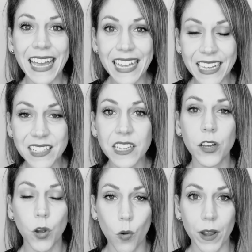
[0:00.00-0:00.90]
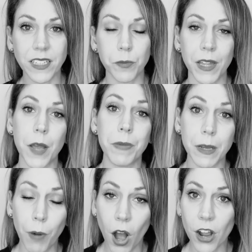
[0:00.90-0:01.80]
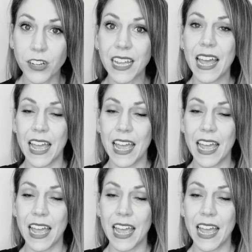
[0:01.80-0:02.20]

is going to play a big part